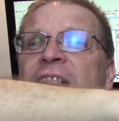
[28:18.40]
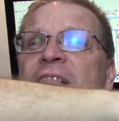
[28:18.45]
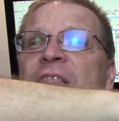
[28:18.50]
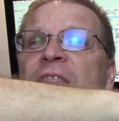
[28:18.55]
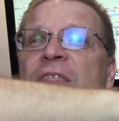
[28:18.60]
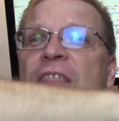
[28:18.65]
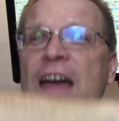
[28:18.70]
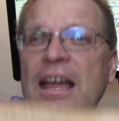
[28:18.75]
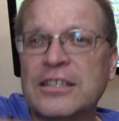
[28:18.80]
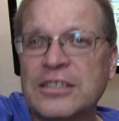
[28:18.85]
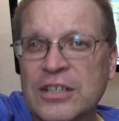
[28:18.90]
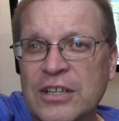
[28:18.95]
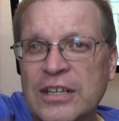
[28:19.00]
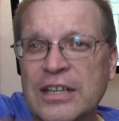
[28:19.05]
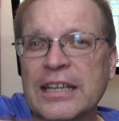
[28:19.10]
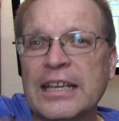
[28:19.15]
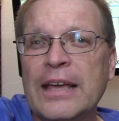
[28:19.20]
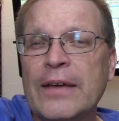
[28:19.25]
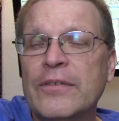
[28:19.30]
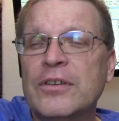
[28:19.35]
That's
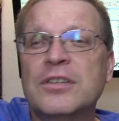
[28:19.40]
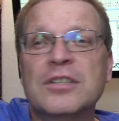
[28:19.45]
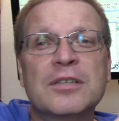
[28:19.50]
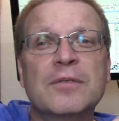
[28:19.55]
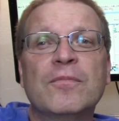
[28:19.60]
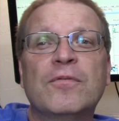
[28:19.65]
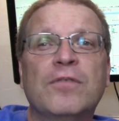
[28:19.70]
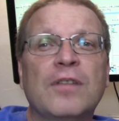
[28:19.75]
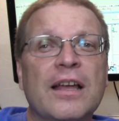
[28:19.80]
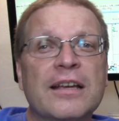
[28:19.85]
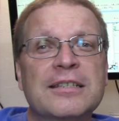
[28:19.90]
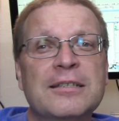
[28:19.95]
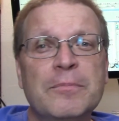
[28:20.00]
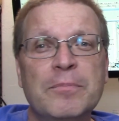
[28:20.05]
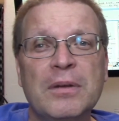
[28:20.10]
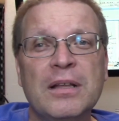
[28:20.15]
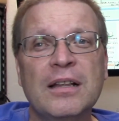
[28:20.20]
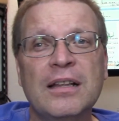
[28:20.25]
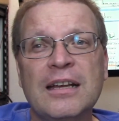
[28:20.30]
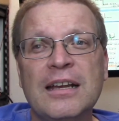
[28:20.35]
gonna give us some
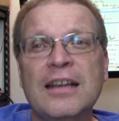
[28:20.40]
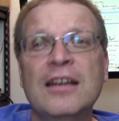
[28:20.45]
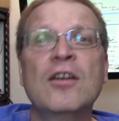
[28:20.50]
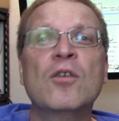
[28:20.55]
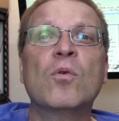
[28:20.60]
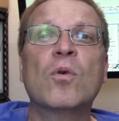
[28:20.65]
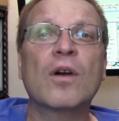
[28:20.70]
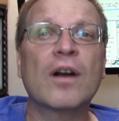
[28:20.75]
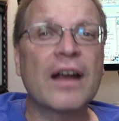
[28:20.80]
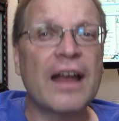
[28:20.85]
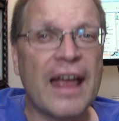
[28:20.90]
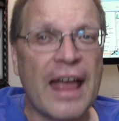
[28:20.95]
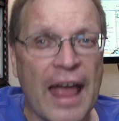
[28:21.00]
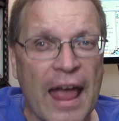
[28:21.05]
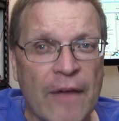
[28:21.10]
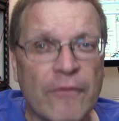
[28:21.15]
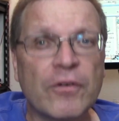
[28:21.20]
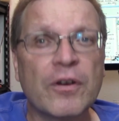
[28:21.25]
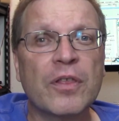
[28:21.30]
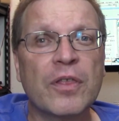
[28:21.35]
flexibility where
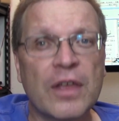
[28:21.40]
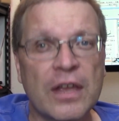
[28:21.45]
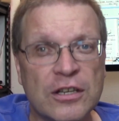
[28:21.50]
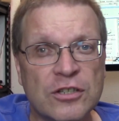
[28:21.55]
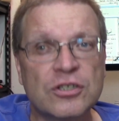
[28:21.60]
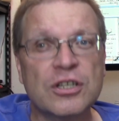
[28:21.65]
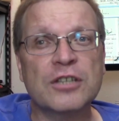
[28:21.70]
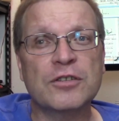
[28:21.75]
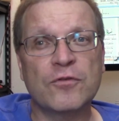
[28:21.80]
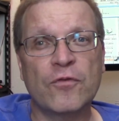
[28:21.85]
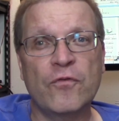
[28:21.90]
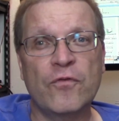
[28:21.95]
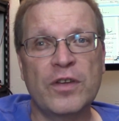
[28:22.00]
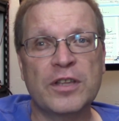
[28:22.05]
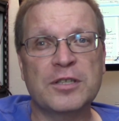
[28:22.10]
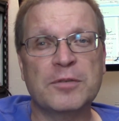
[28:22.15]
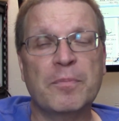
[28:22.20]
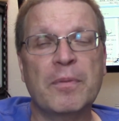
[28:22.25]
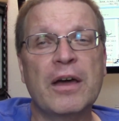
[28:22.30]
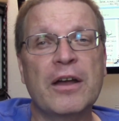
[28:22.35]
everything just
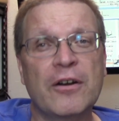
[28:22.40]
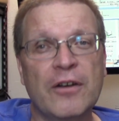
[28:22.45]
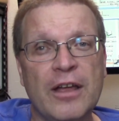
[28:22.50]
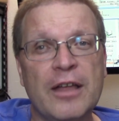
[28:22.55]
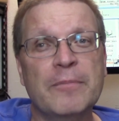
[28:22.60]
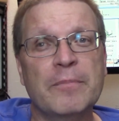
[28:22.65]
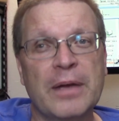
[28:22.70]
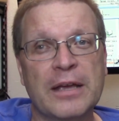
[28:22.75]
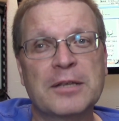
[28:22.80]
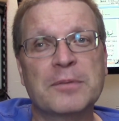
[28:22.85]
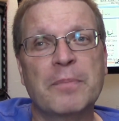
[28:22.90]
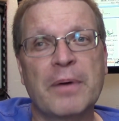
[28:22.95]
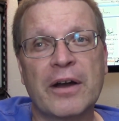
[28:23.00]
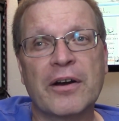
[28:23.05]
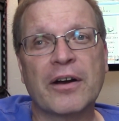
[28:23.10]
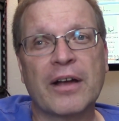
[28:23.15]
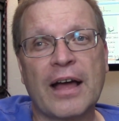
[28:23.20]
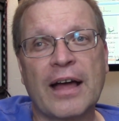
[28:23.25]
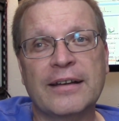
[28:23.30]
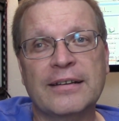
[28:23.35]
fits better and makes
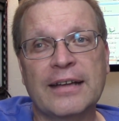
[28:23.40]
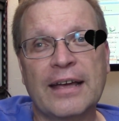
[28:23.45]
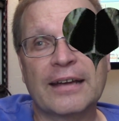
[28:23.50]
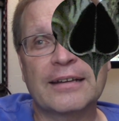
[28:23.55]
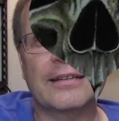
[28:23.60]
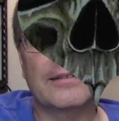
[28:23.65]
better contact.